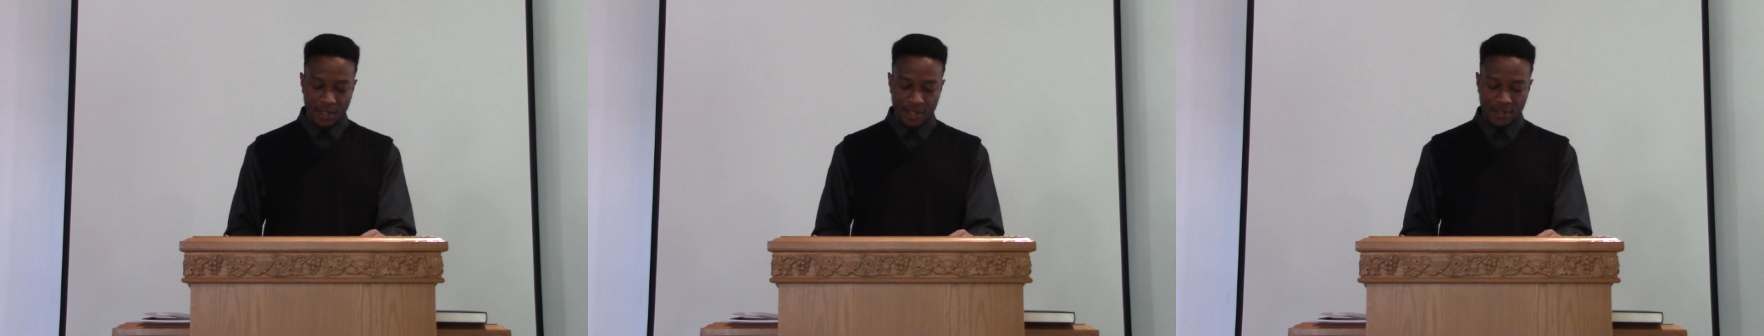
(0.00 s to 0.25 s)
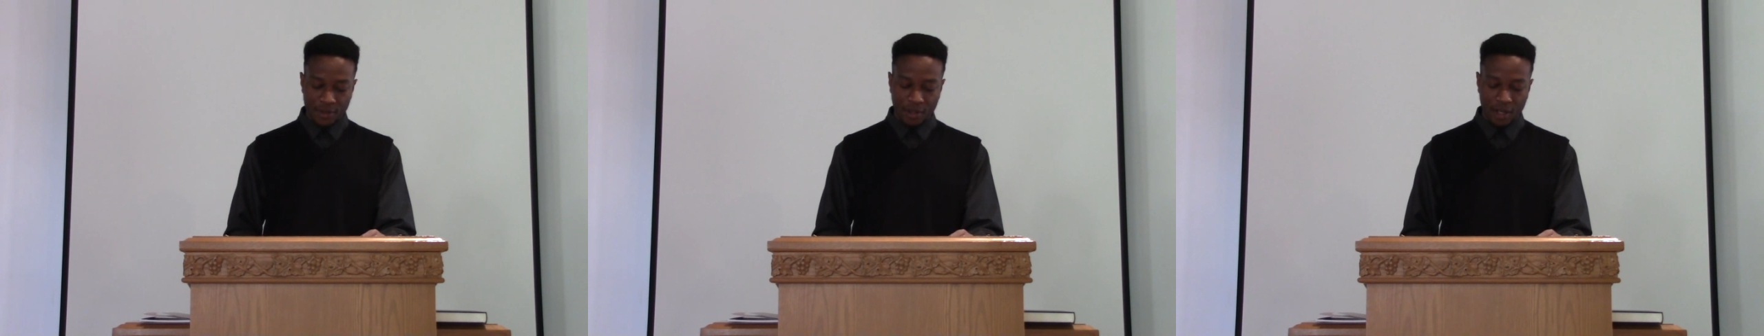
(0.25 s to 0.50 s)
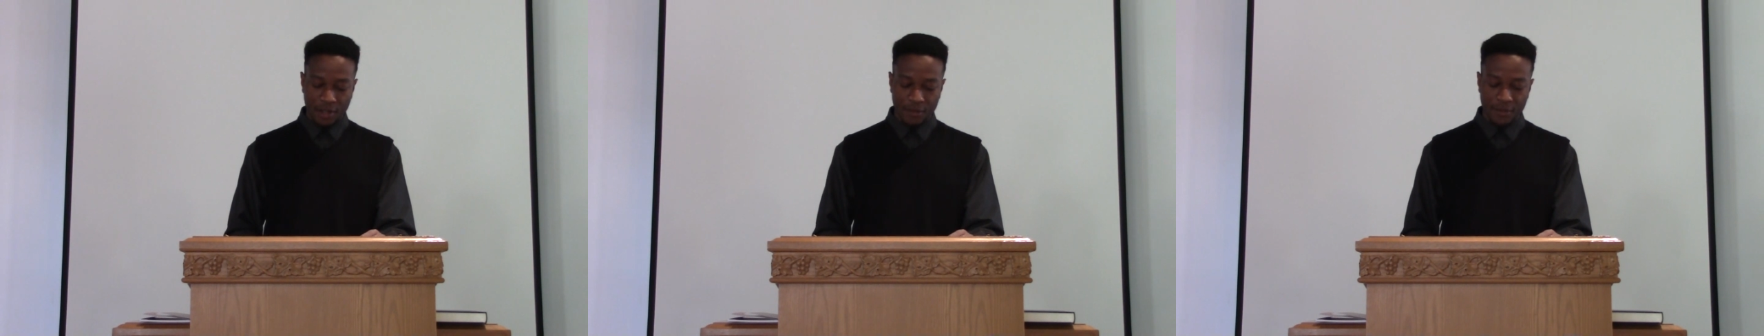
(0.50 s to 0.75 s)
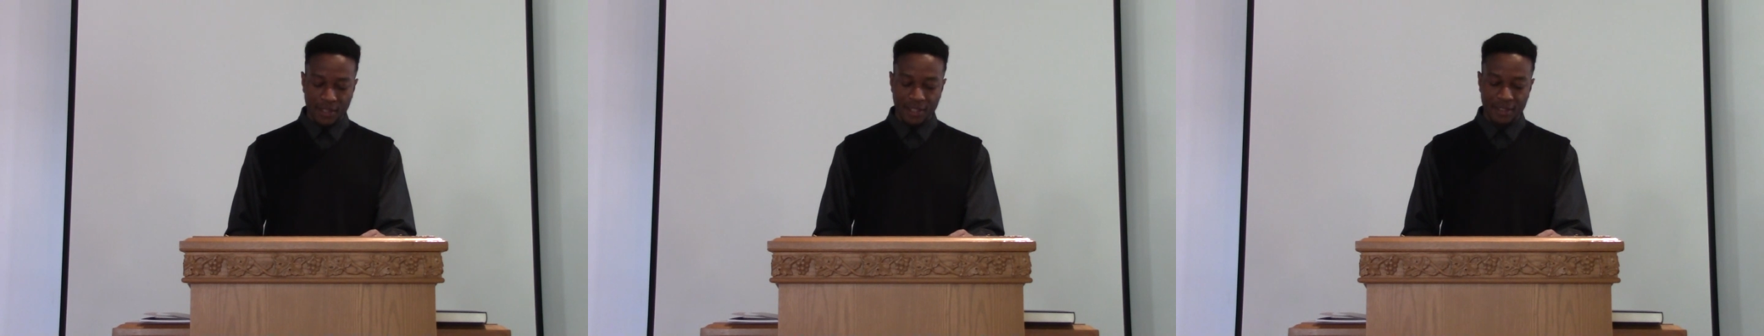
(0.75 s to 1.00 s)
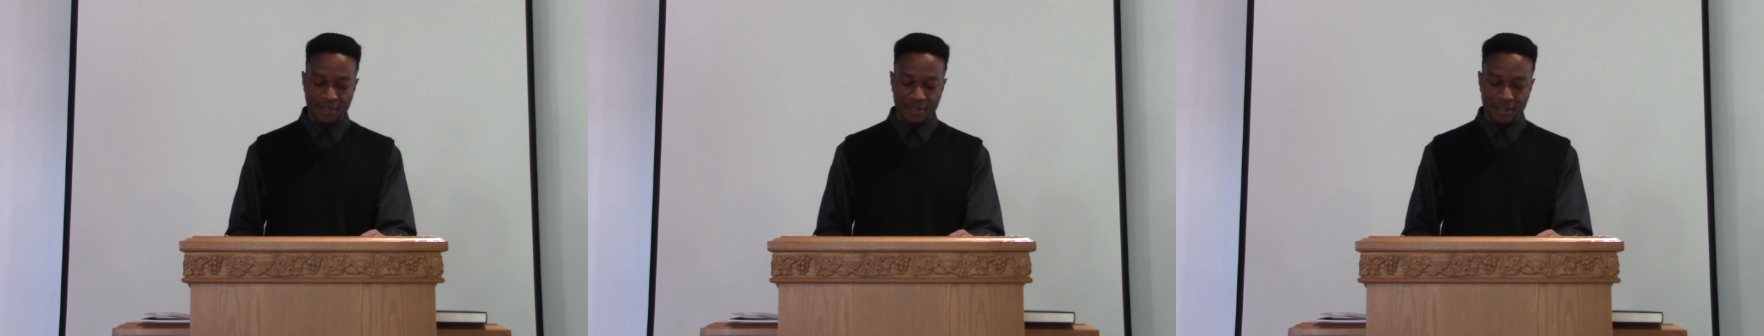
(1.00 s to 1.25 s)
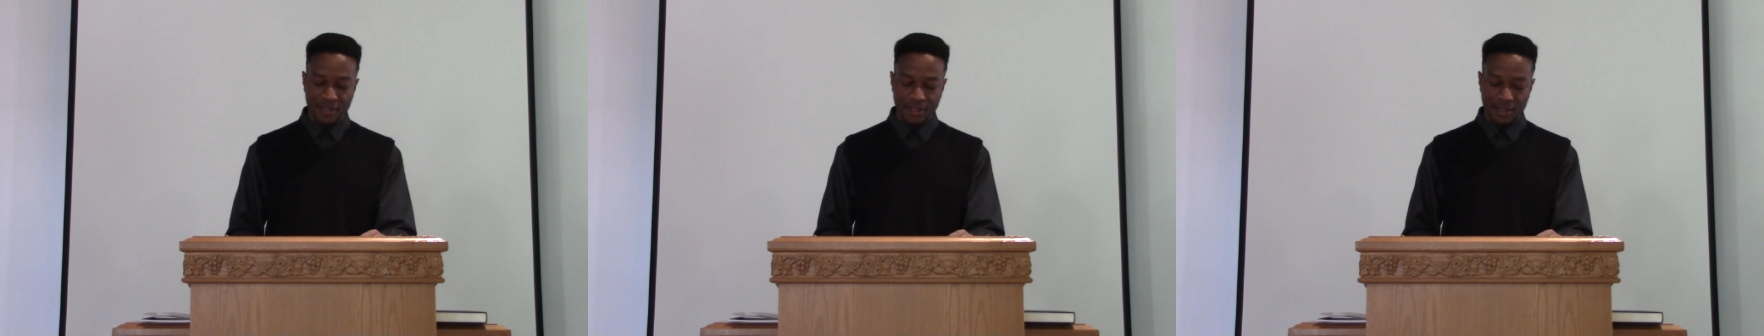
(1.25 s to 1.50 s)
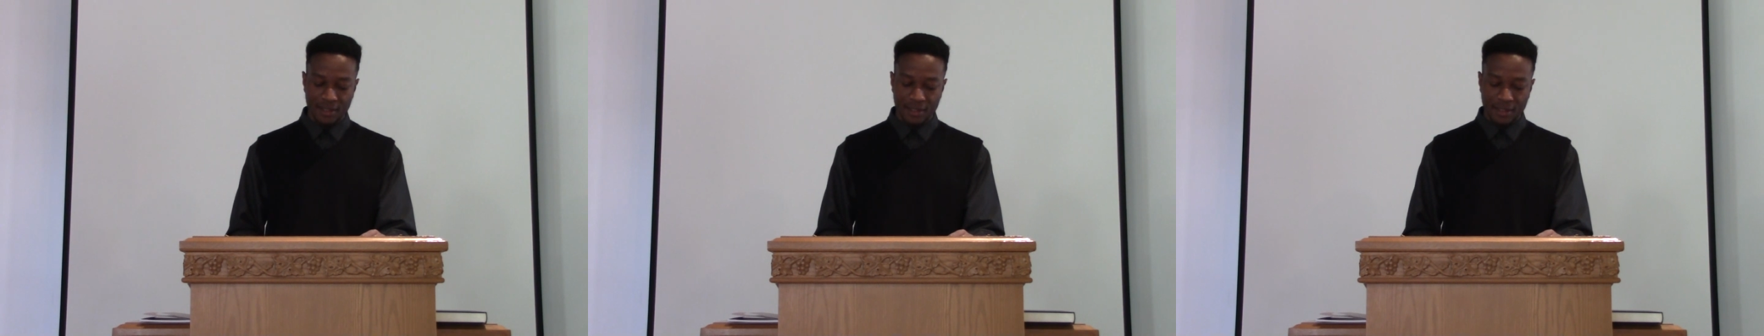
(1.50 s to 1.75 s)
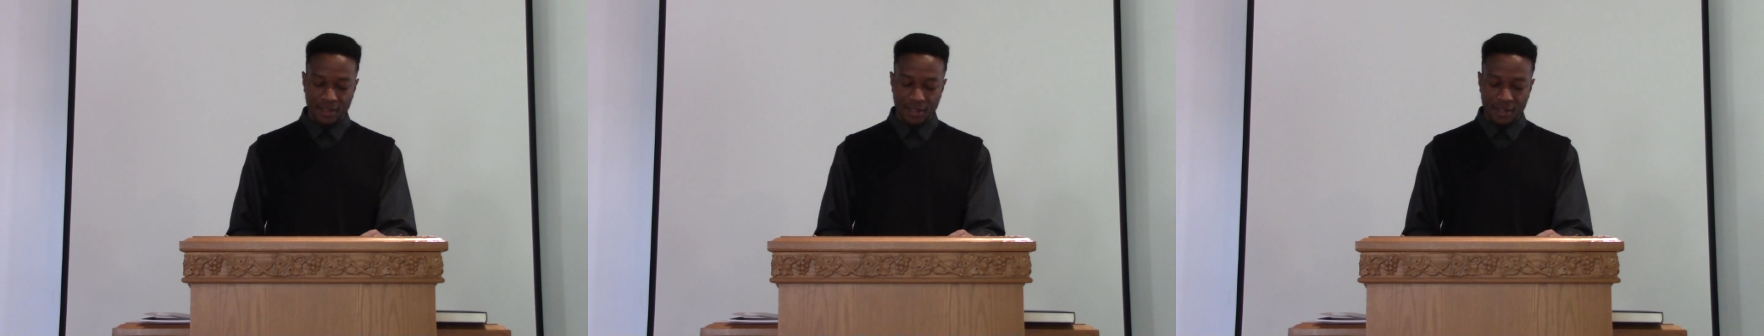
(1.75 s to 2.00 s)
so the heart of kings
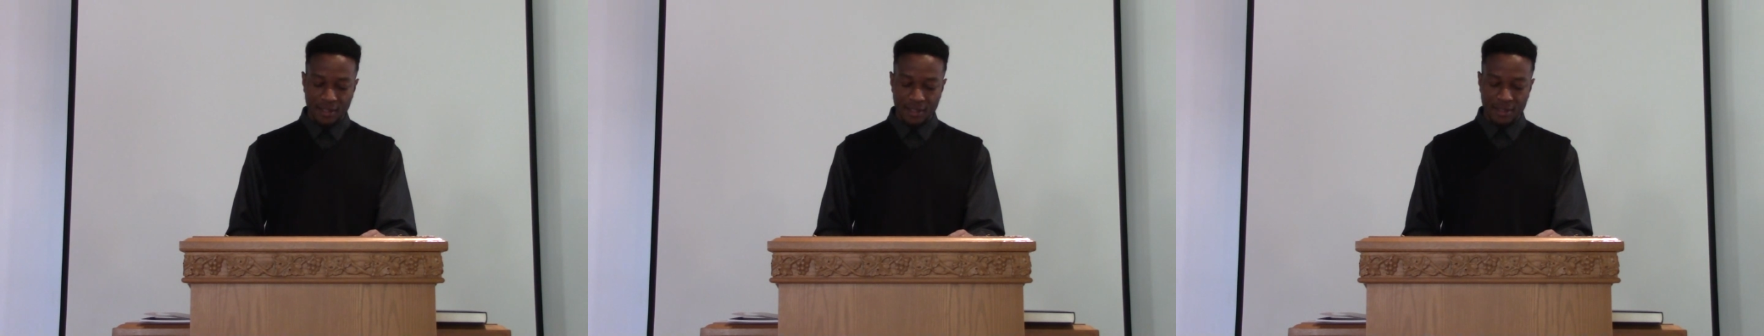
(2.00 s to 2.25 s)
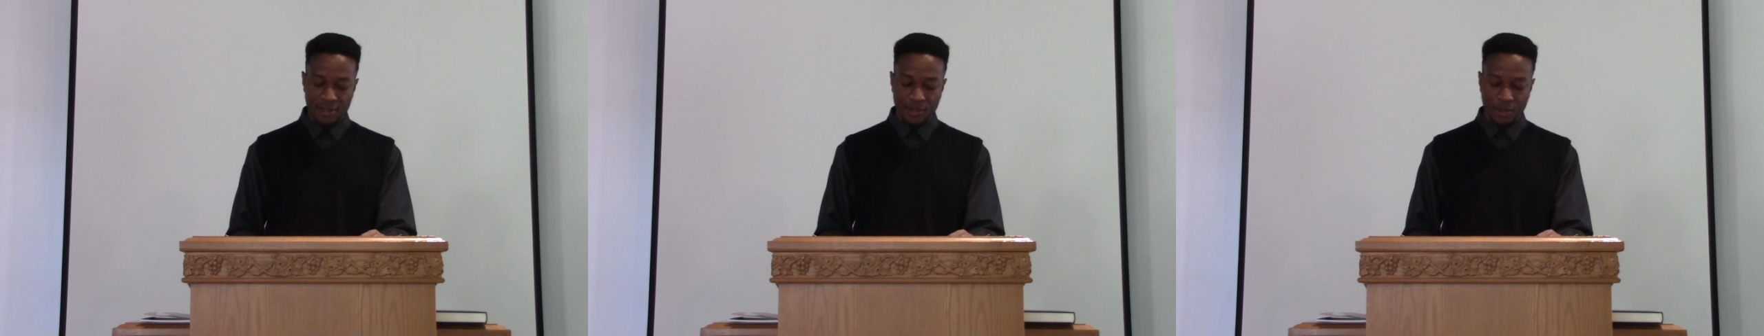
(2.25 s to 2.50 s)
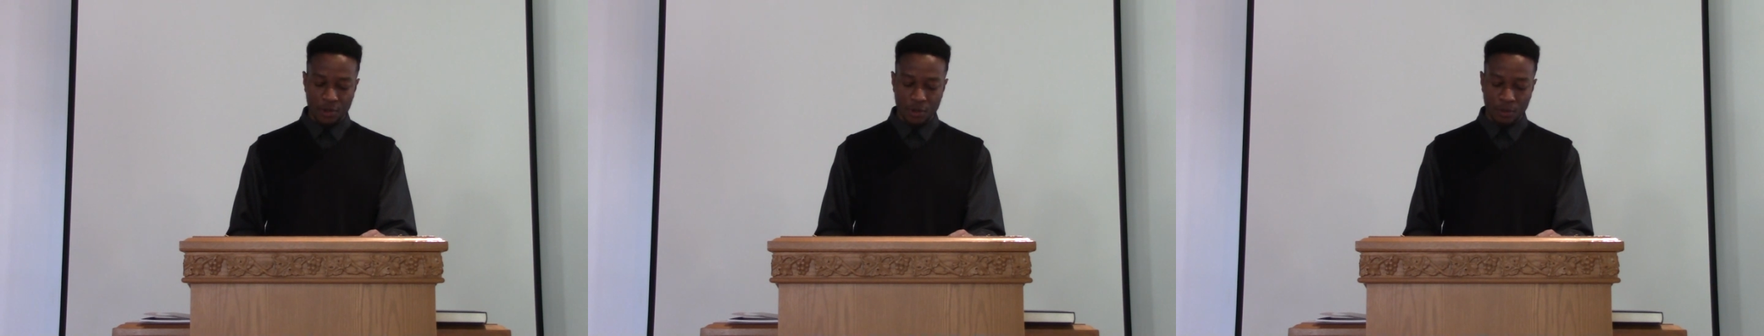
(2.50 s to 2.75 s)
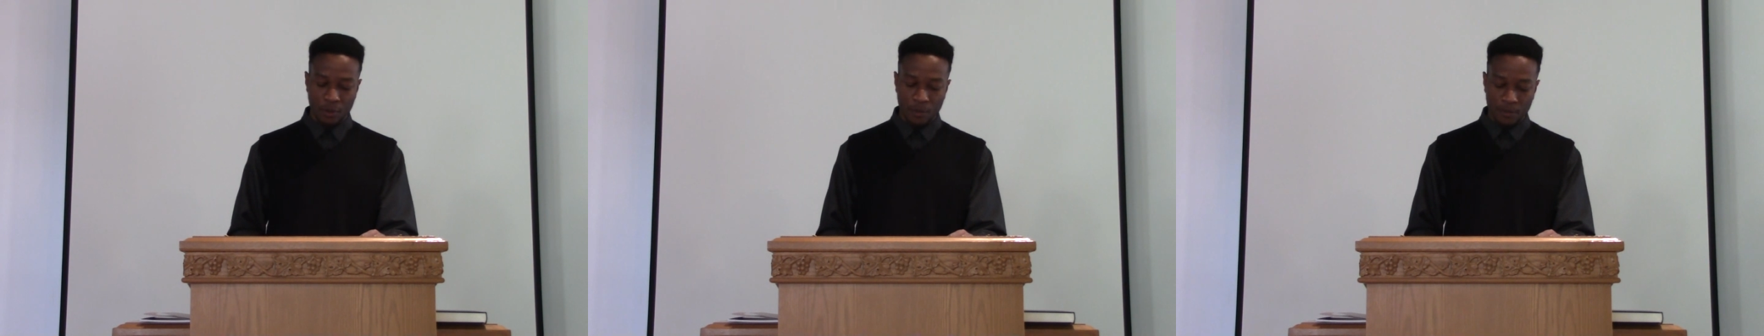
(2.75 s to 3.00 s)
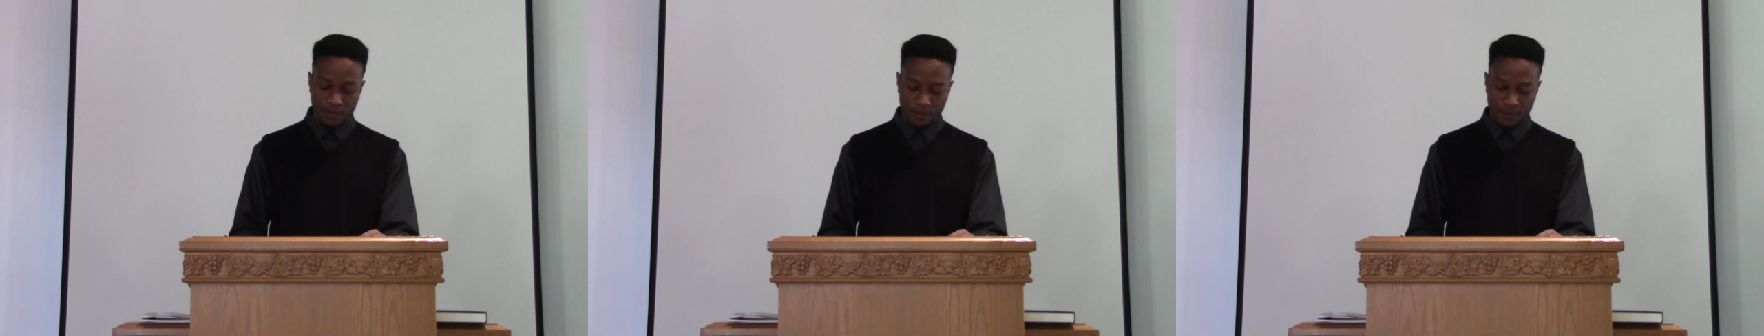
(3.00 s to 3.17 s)
is unsearchable.